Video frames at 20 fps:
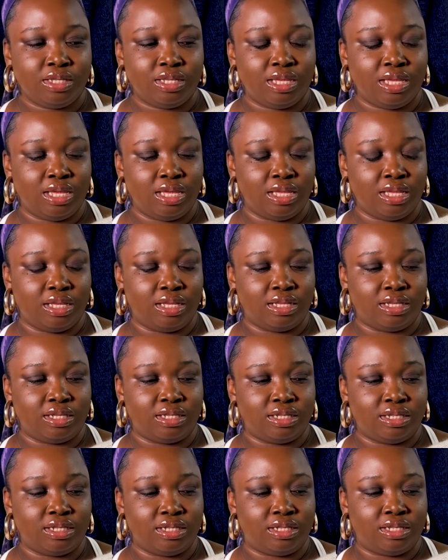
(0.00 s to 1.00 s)

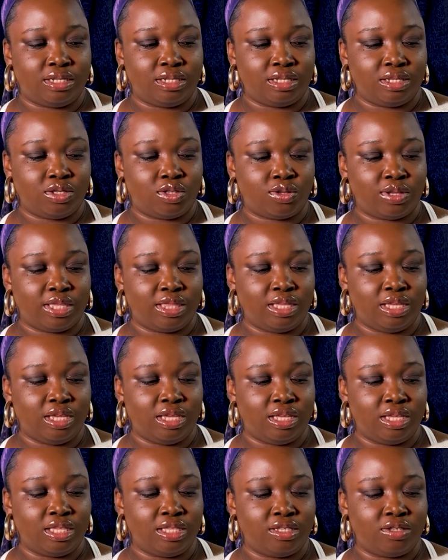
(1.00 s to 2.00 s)
And so I
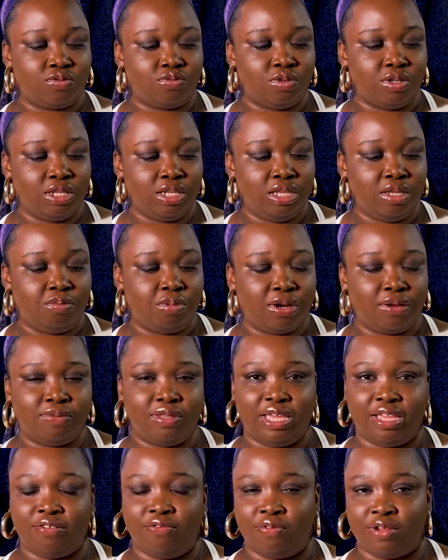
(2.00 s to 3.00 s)
think it's really
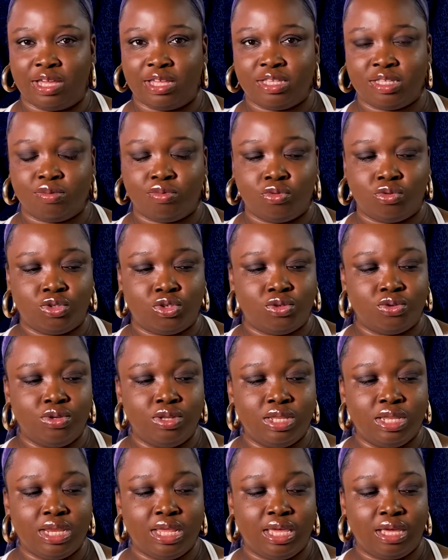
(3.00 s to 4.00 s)
probably advisable to
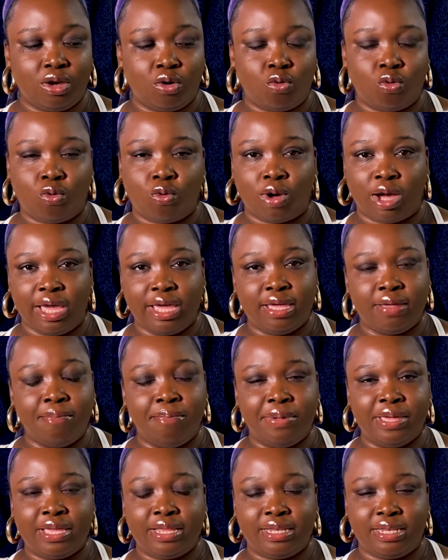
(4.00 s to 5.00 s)
knit quite a
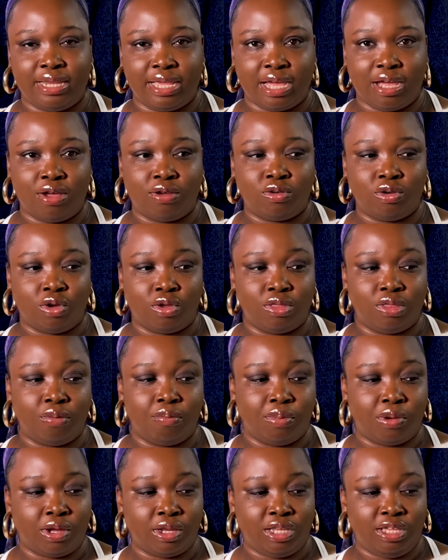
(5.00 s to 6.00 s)
bit down on the
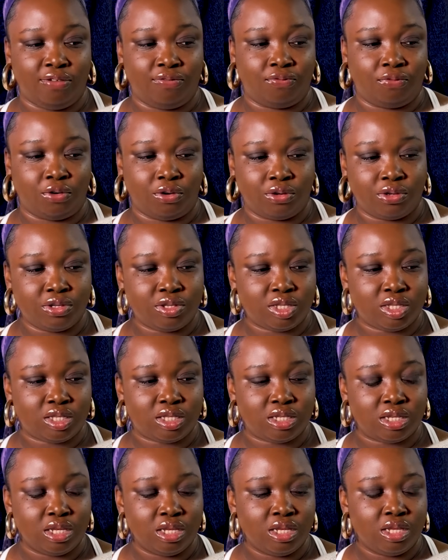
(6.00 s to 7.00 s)
body
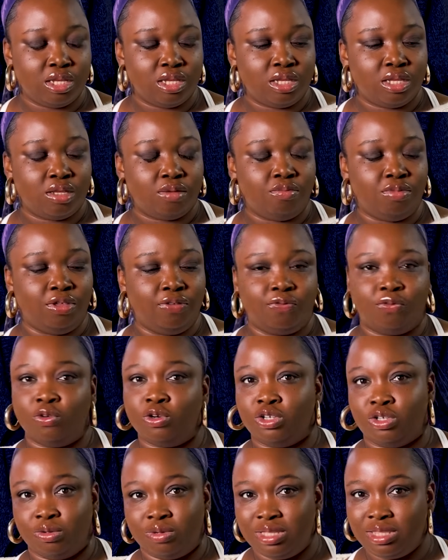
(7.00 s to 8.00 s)
first before
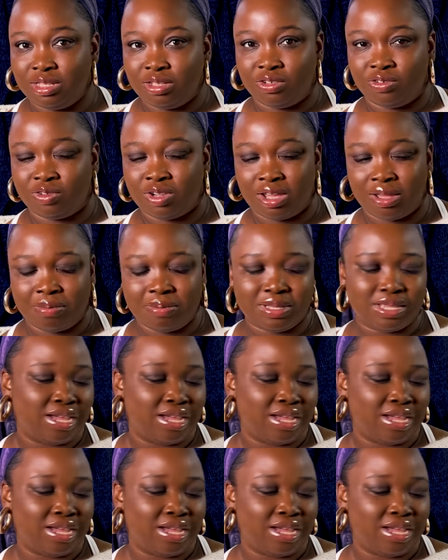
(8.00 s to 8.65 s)
doing the straps.